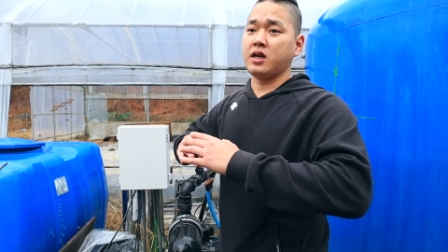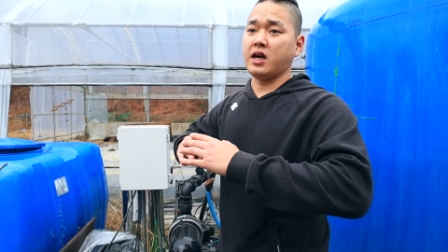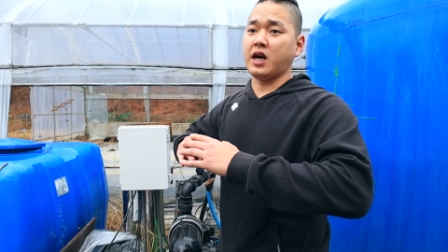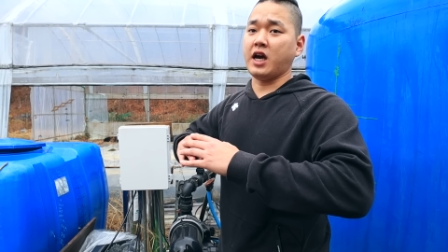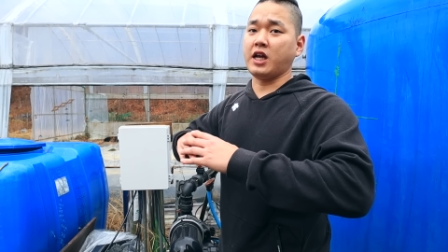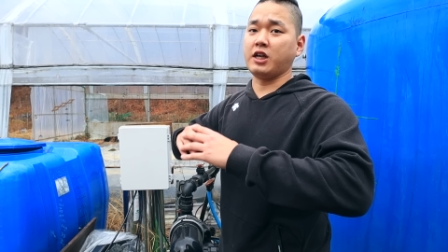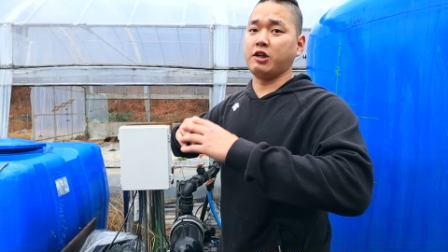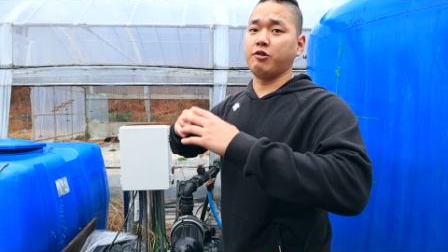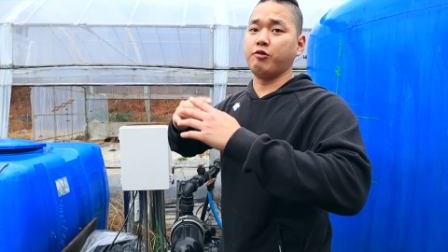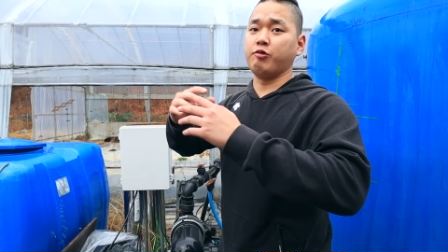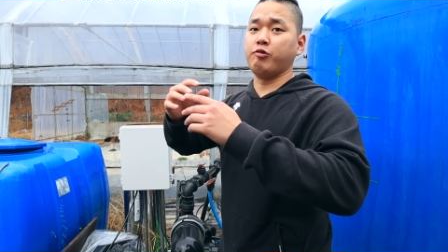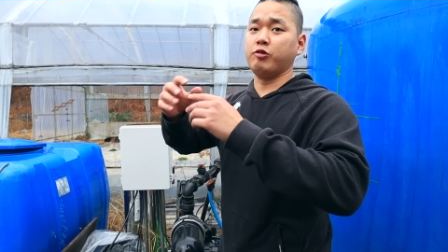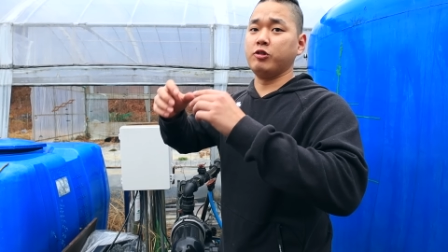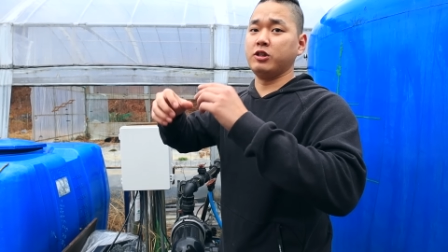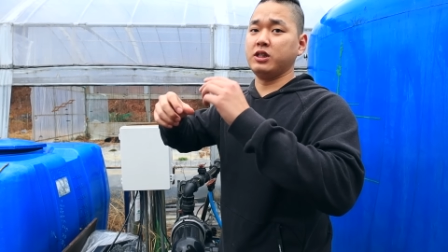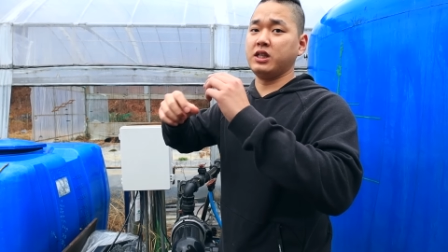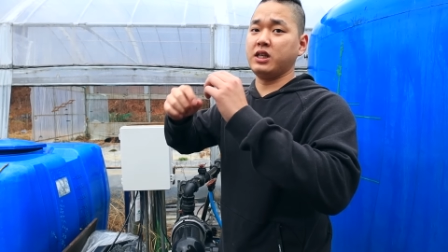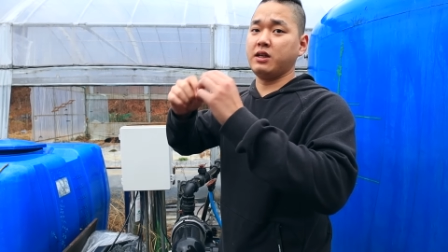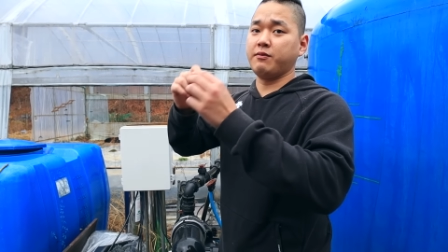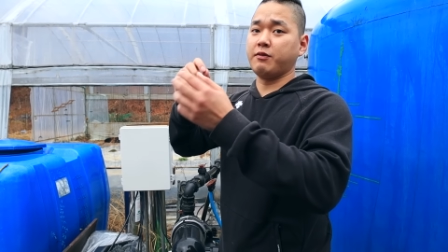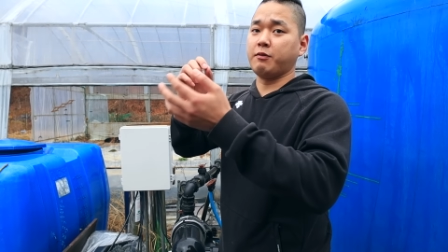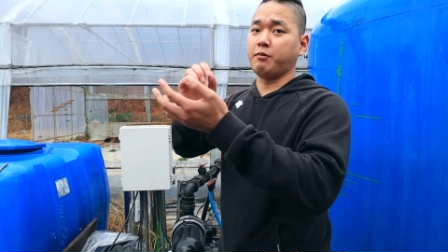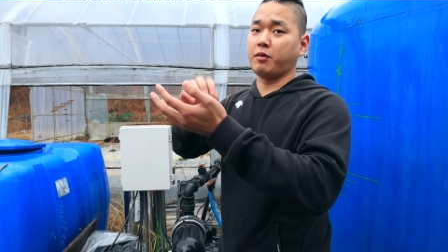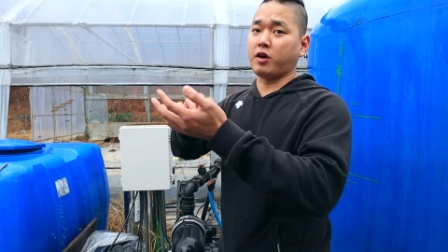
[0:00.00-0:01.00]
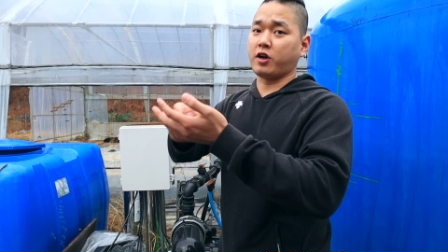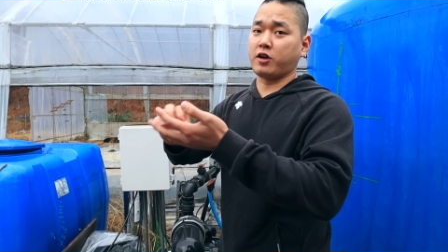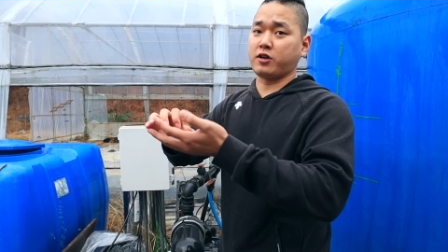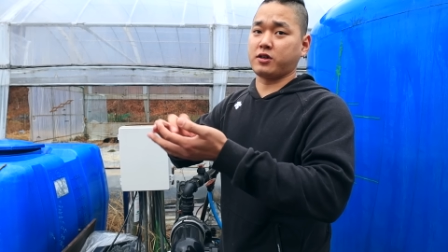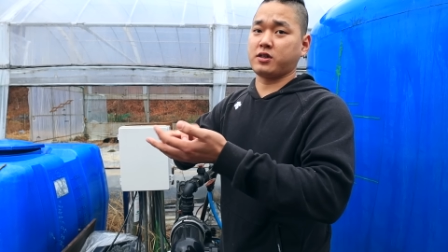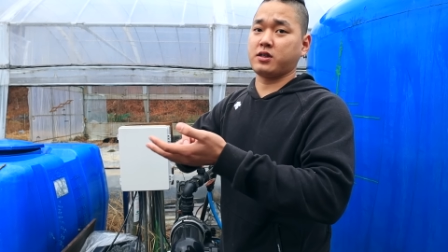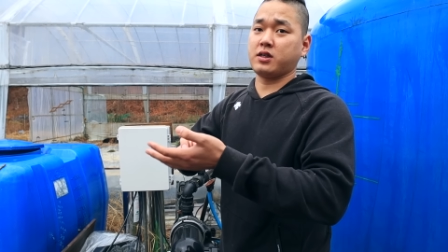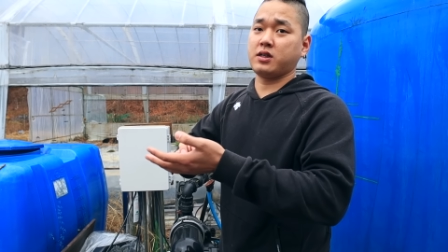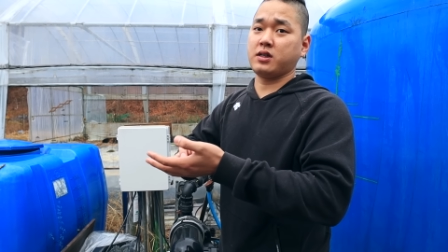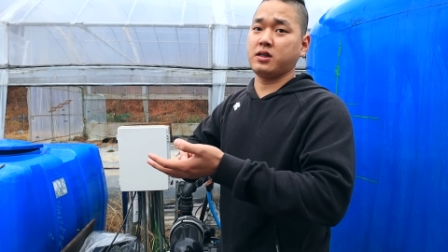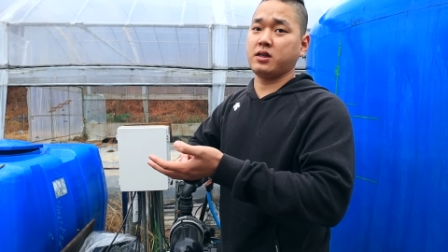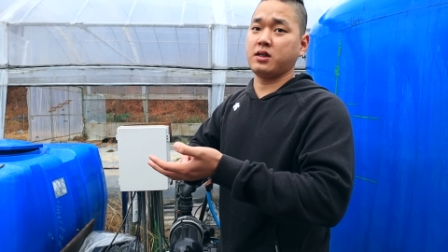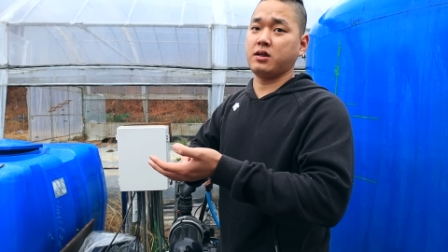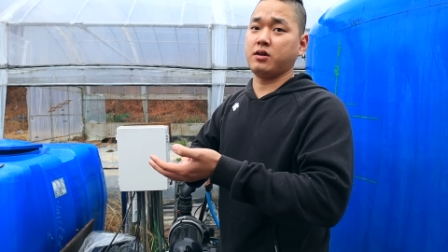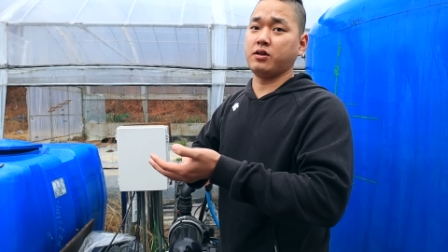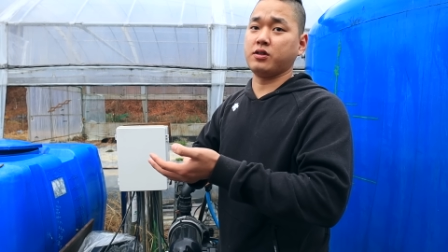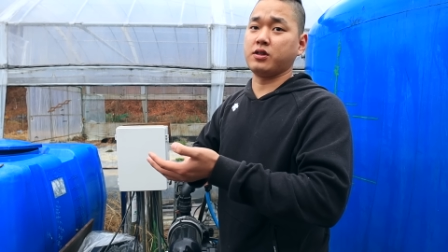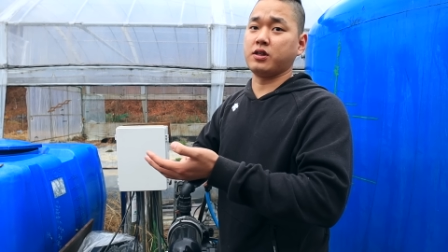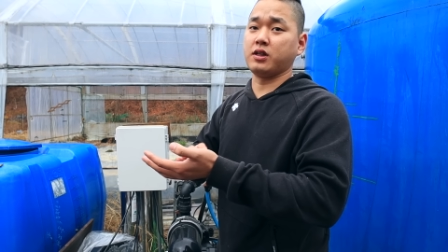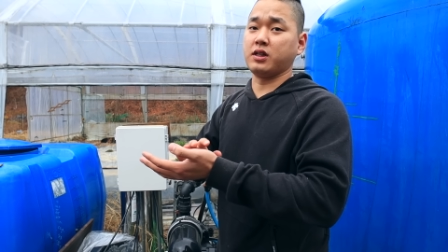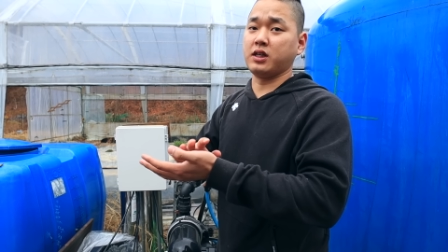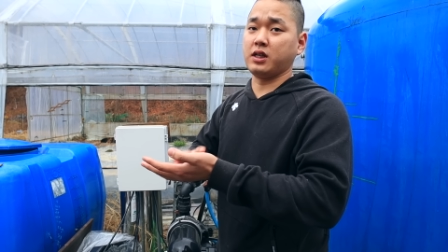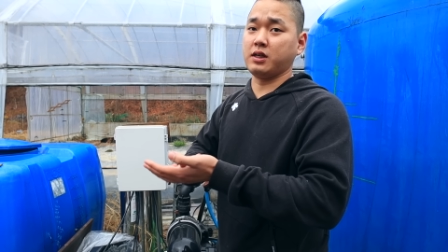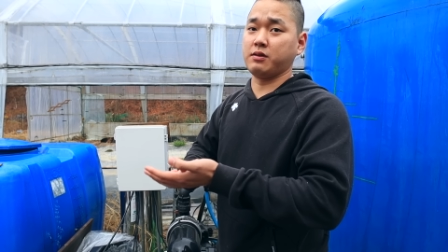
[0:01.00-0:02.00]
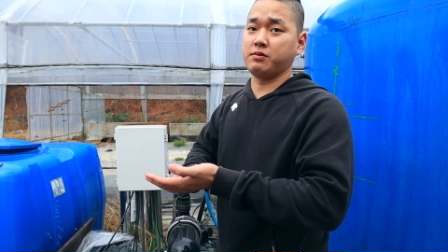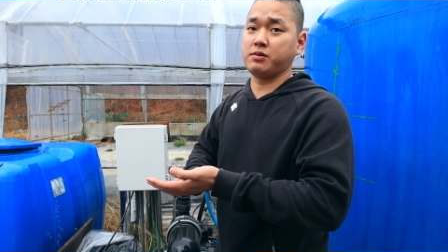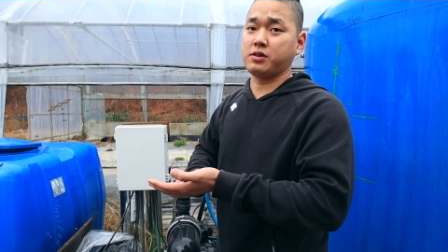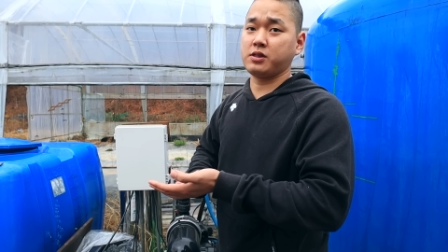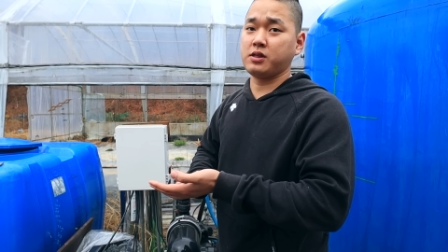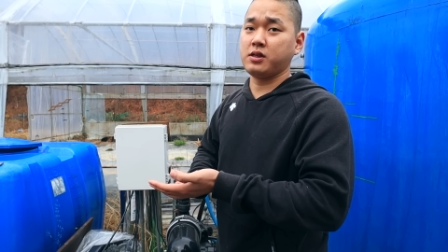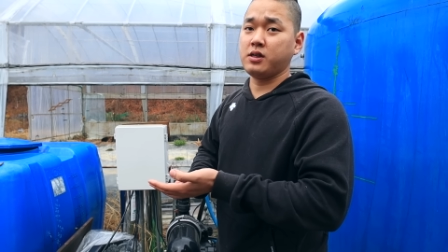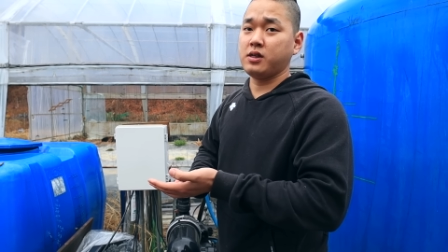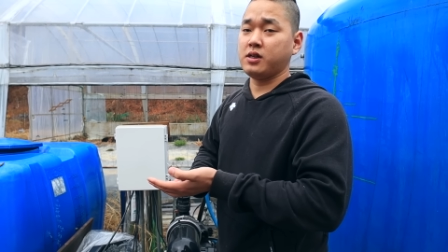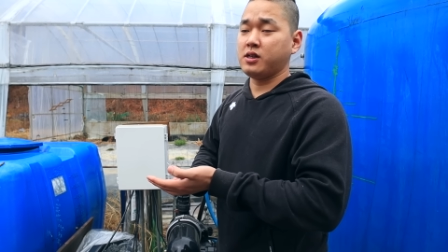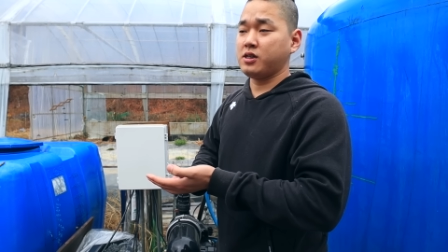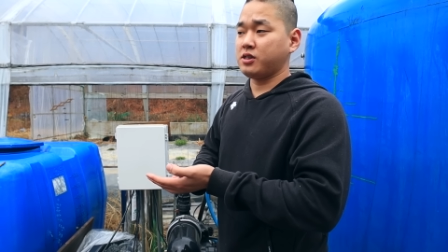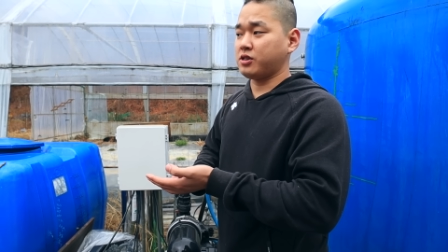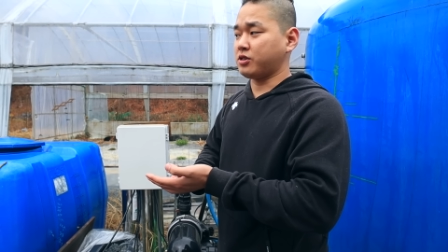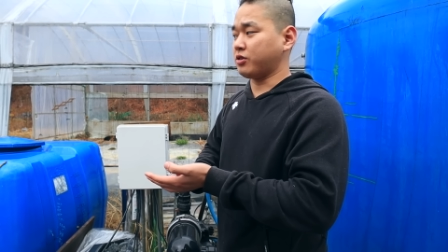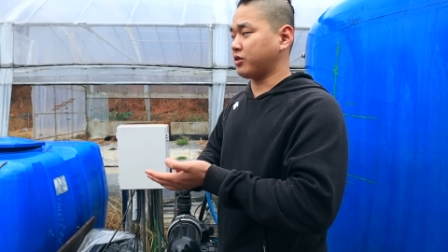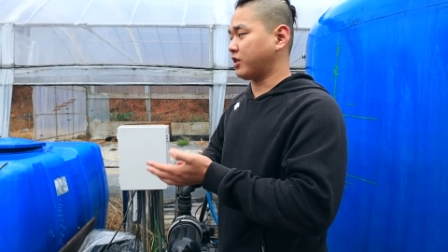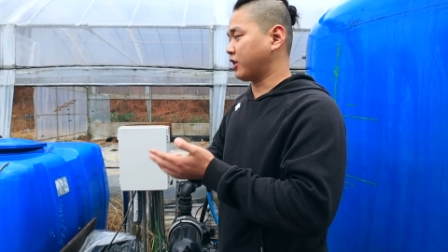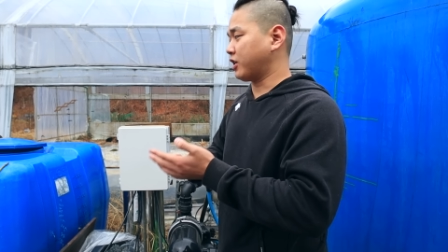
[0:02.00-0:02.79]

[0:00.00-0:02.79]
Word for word: and it will leave a mark on the leaves. So